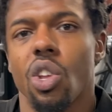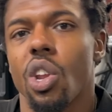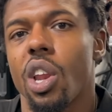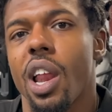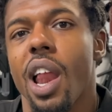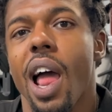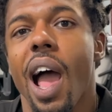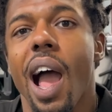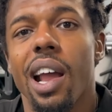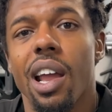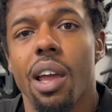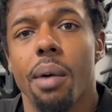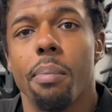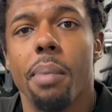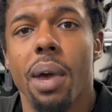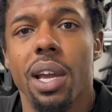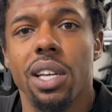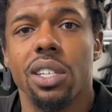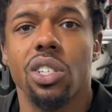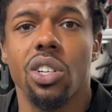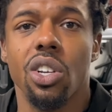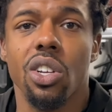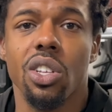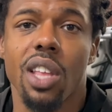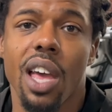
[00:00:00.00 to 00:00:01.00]
that I can make
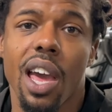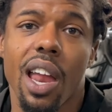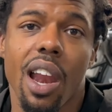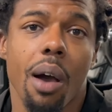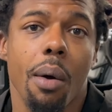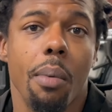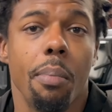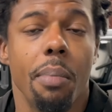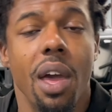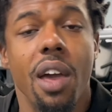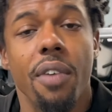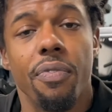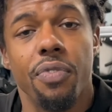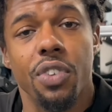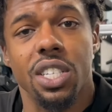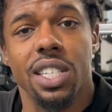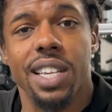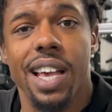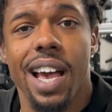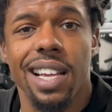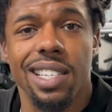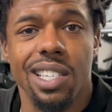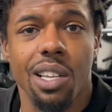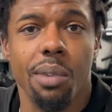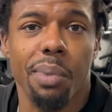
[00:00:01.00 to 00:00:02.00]
sure that I'm
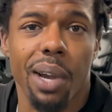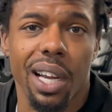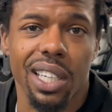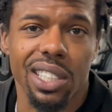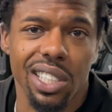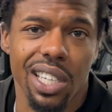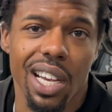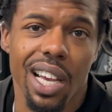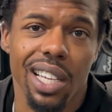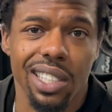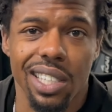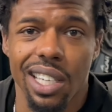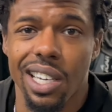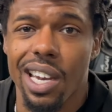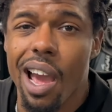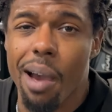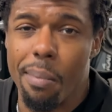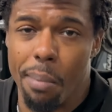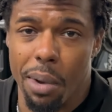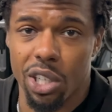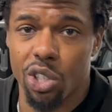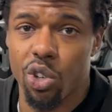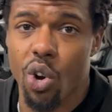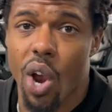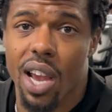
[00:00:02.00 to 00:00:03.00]
emphasizing my chest and not
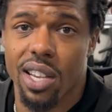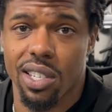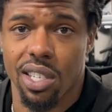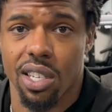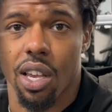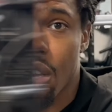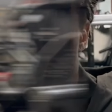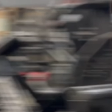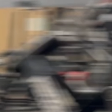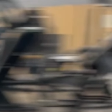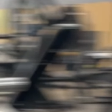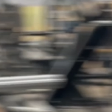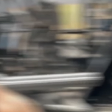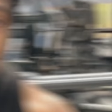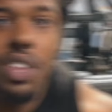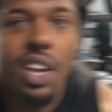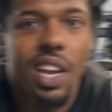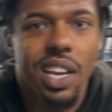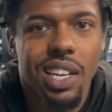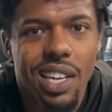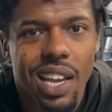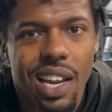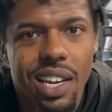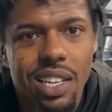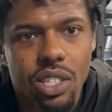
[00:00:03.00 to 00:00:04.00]
my tricep. Third
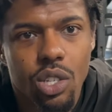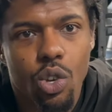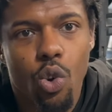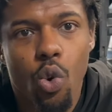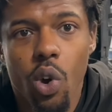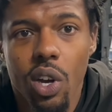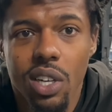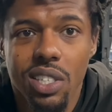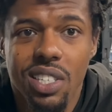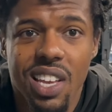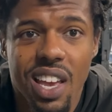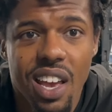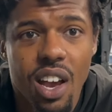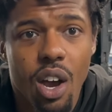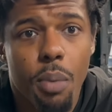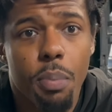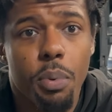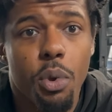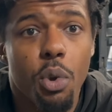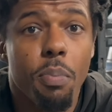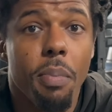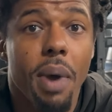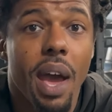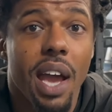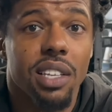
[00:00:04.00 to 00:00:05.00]
thing that is going to help
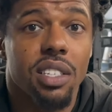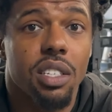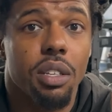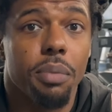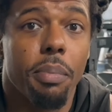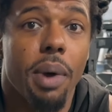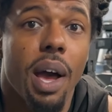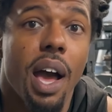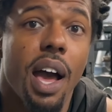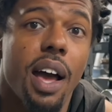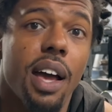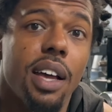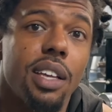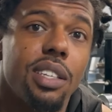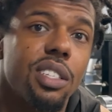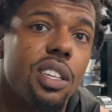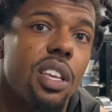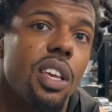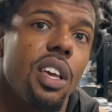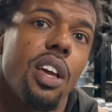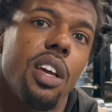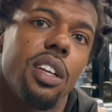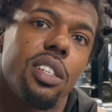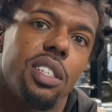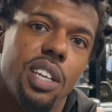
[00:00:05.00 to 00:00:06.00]
you maximize
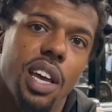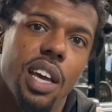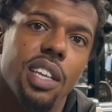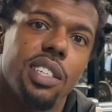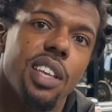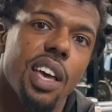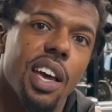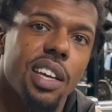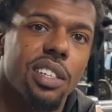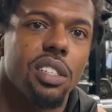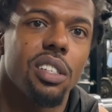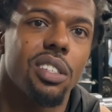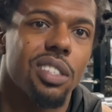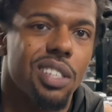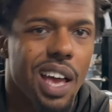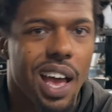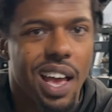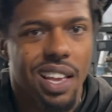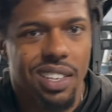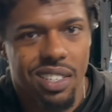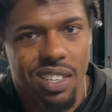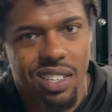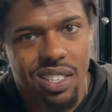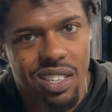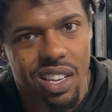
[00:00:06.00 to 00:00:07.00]
chest
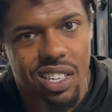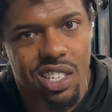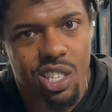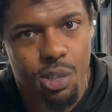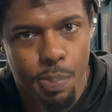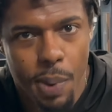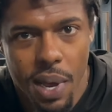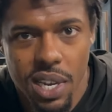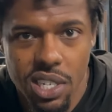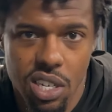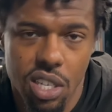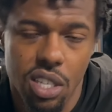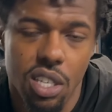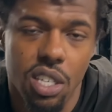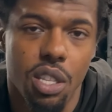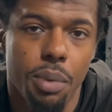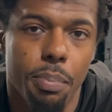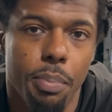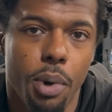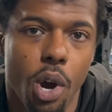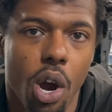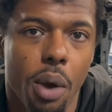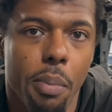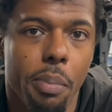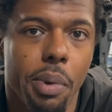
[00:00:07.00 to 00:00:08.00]
exercises, especially the
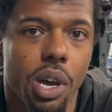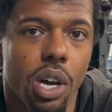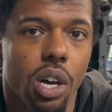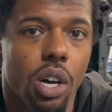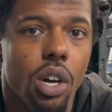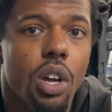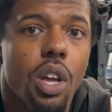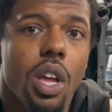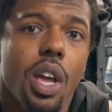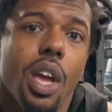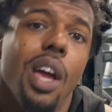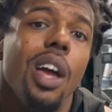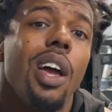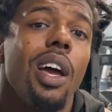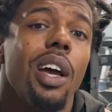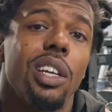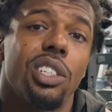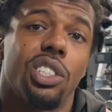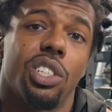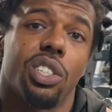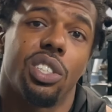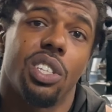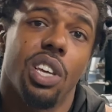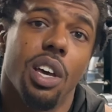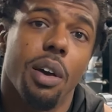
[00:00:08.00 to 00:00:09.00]
barbell, is
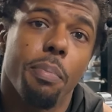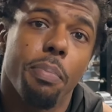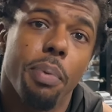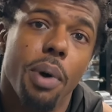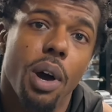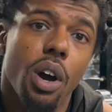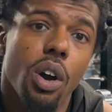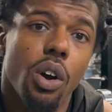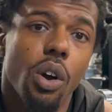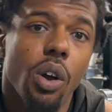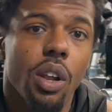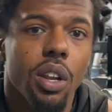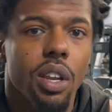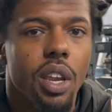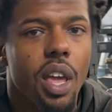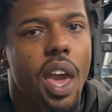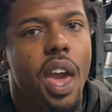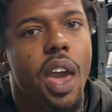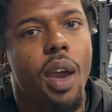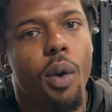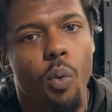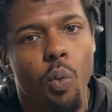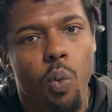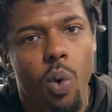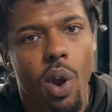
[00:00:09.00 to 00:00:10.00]
your tempo
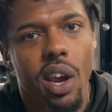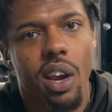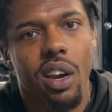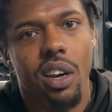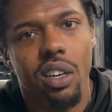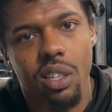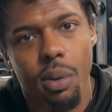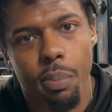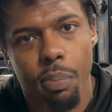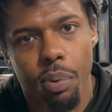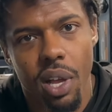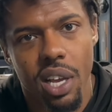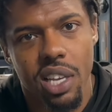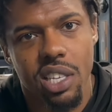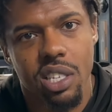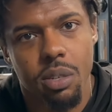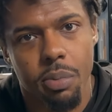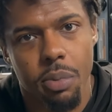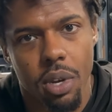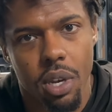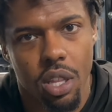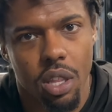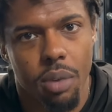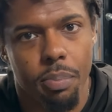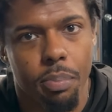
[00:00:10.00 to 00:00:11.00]
and where the
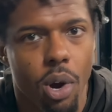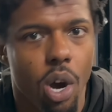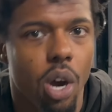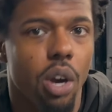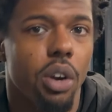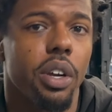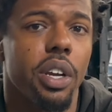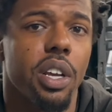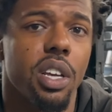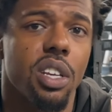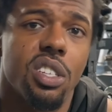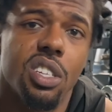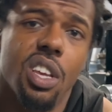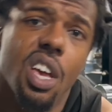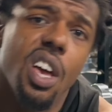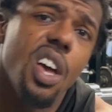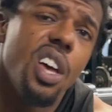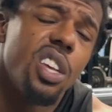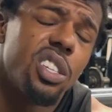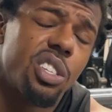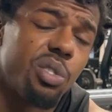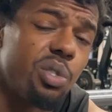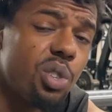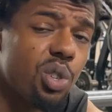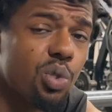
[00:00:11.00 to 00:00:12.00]
placement of the bar is.
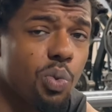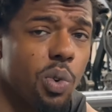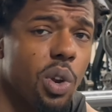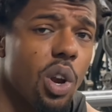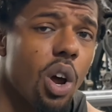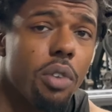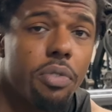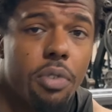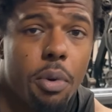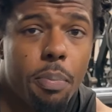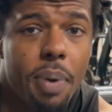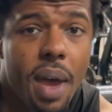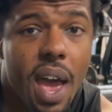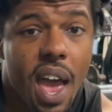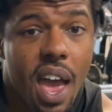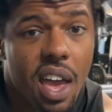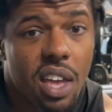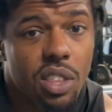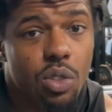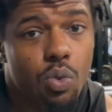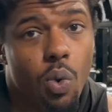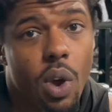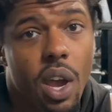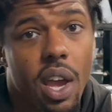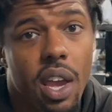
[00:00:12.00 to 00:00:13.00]
So just went over
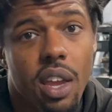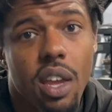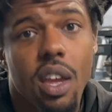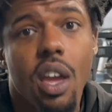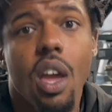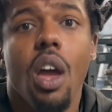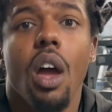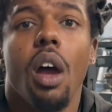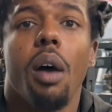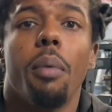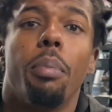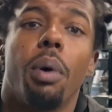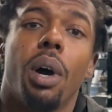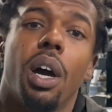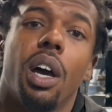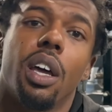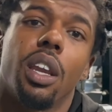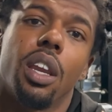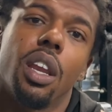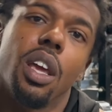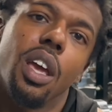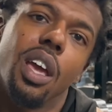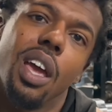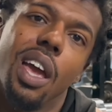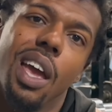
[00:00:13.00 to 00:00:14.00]
pathway, but
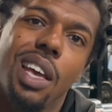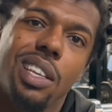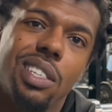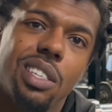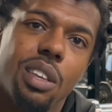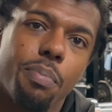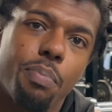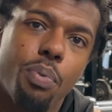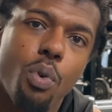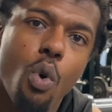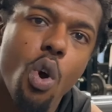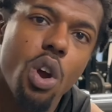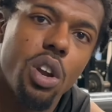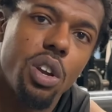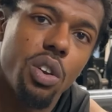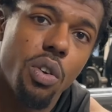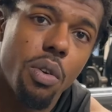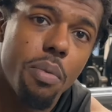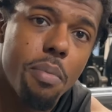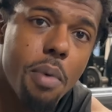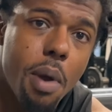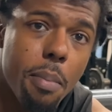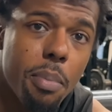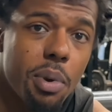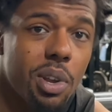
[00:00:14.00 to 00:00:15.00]
it's important to
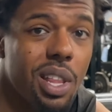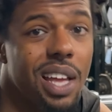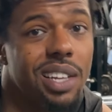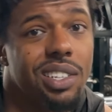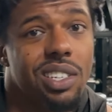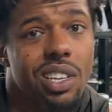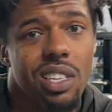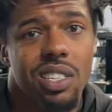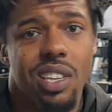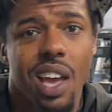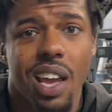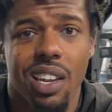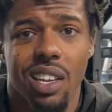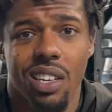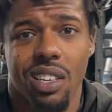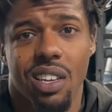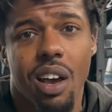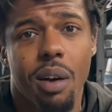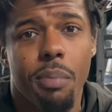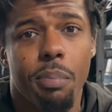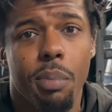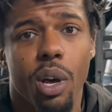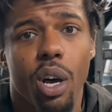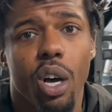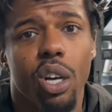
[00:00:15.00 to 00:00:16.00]
remember that just like the
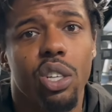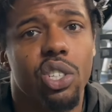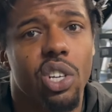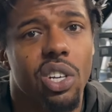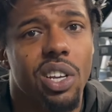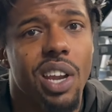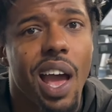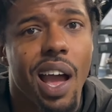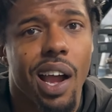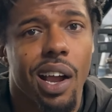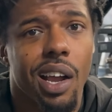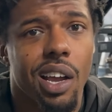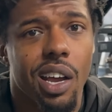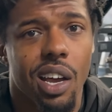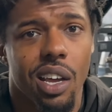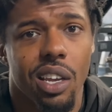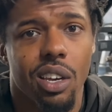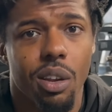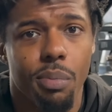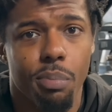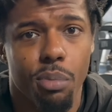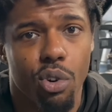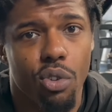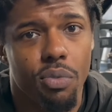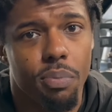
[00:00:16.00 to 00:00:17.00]
dumbbells, you're not cutting
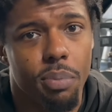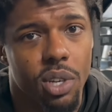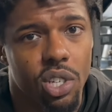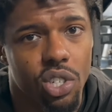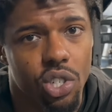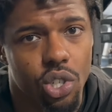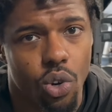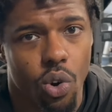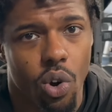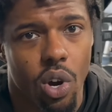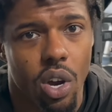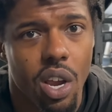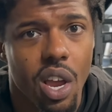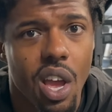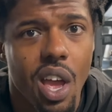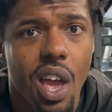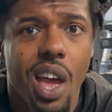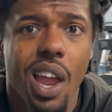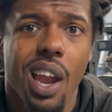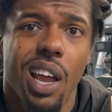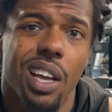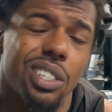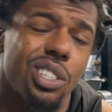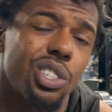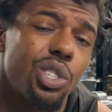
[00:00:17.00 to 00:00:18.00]
the movement short.
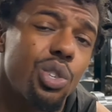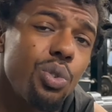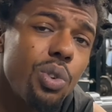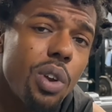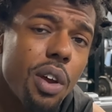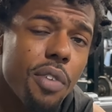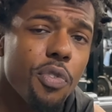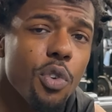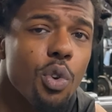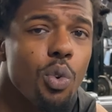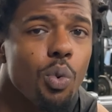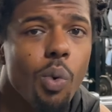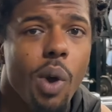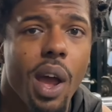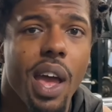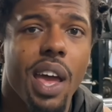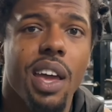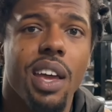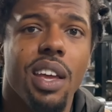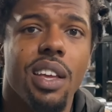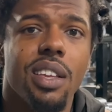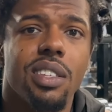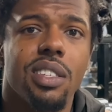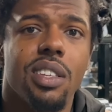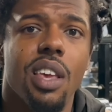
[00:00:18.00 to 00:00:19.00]
That's 2 different
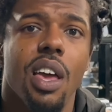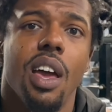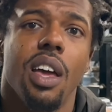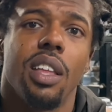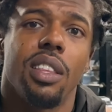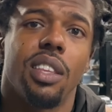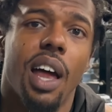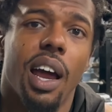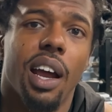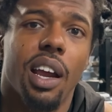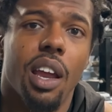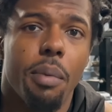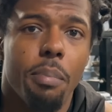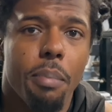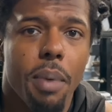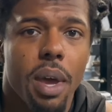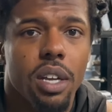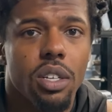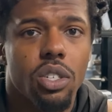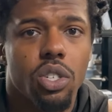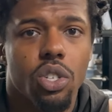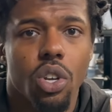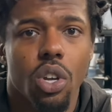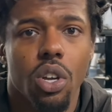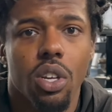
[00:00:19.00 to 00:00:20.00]
ways that I can make
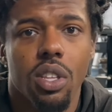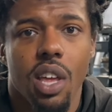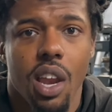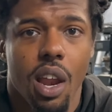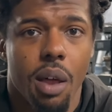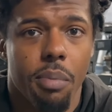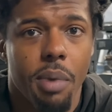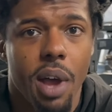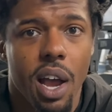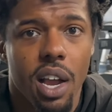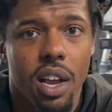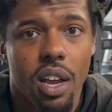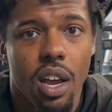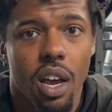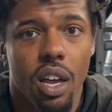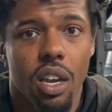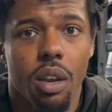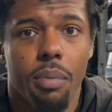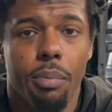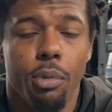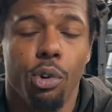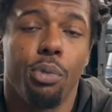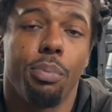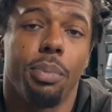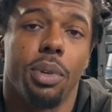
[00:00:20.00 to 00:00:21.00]
sure that I'm not cutting the
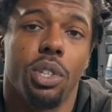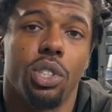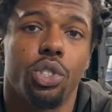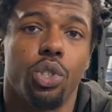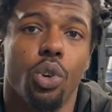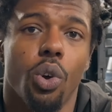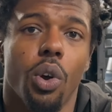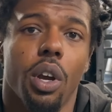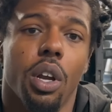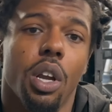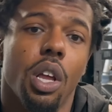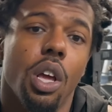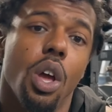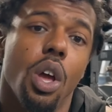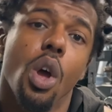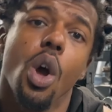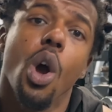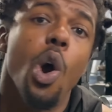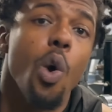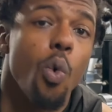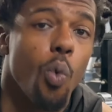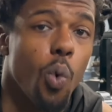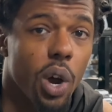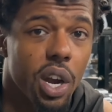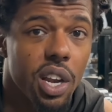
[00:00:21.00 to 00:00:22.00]
movement short.
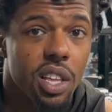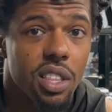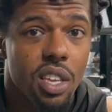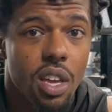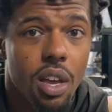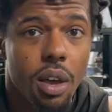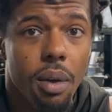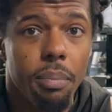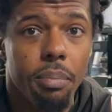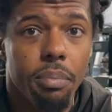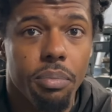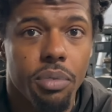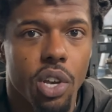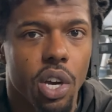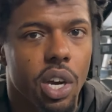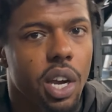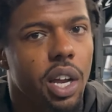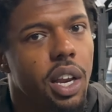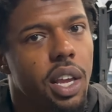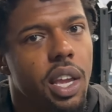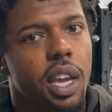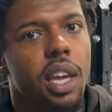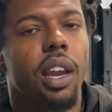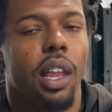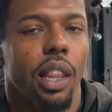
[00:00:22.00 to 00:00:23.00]
One of them, you're
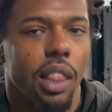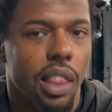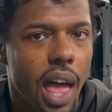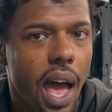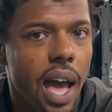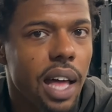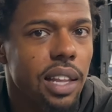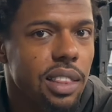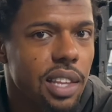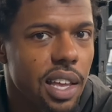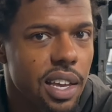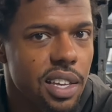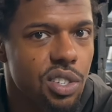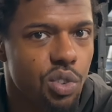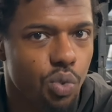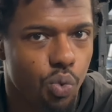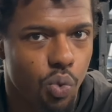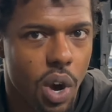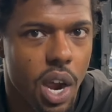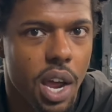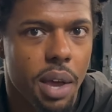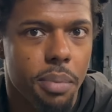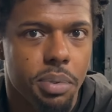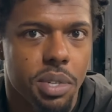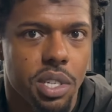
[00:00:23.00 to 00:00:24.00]
gonna get a lot less
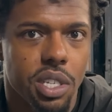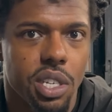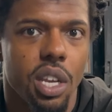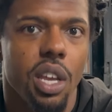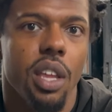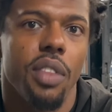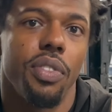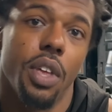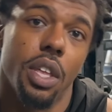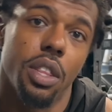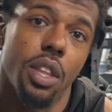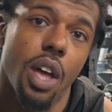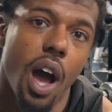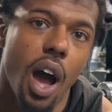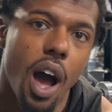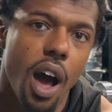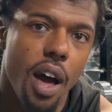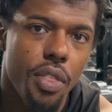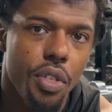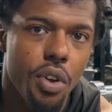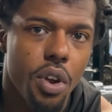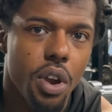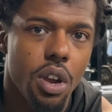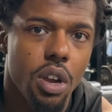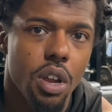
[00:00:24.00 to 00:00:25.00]
reps than the
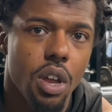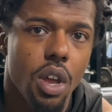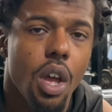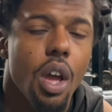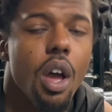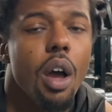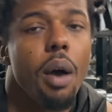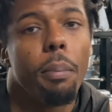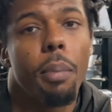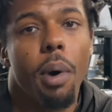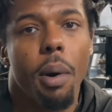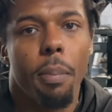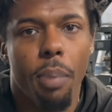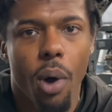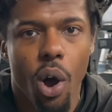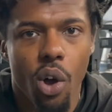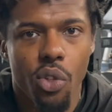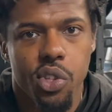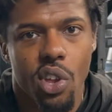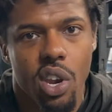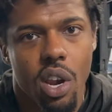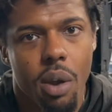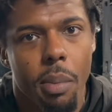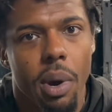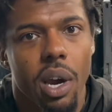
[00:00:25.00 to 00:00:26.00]
other, but both
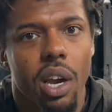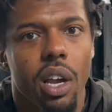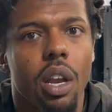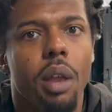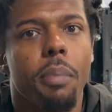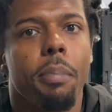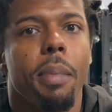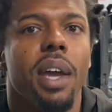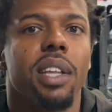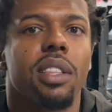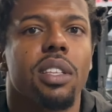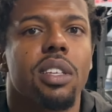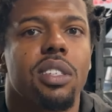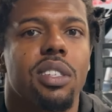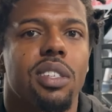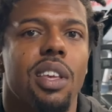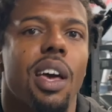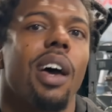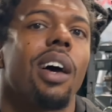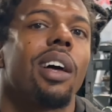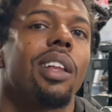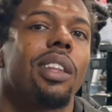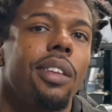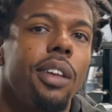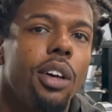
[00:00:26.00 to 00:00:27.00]
of them are gonna make the
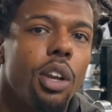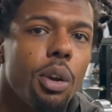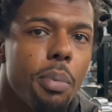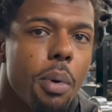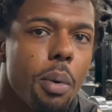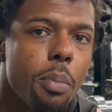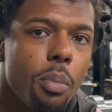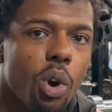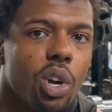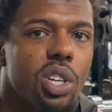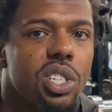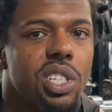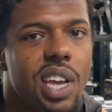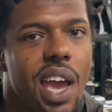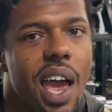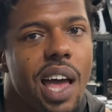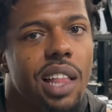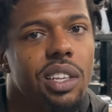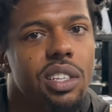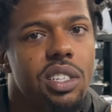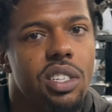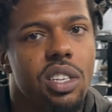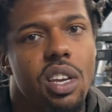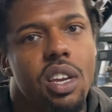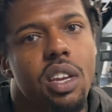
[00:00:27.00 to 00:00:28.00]
set a little bit more
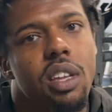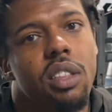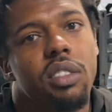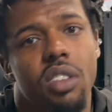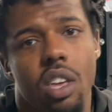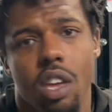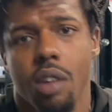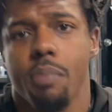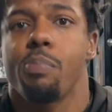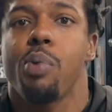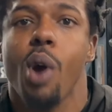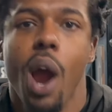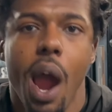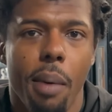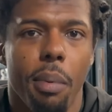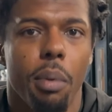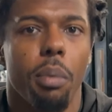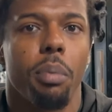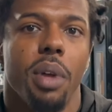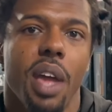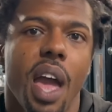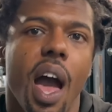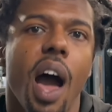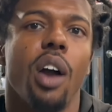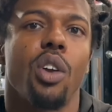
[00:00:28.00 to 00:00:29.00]
challenging than
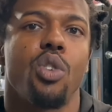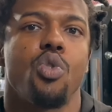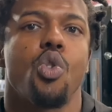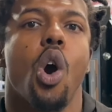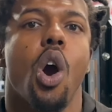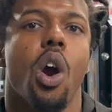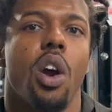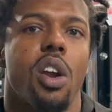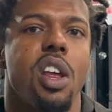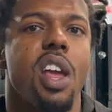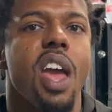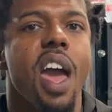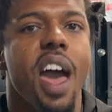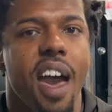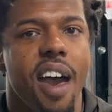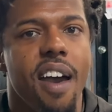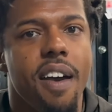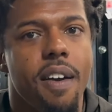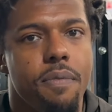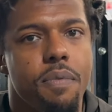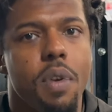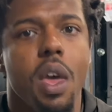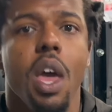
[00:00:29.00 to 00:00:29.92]
probably how you already have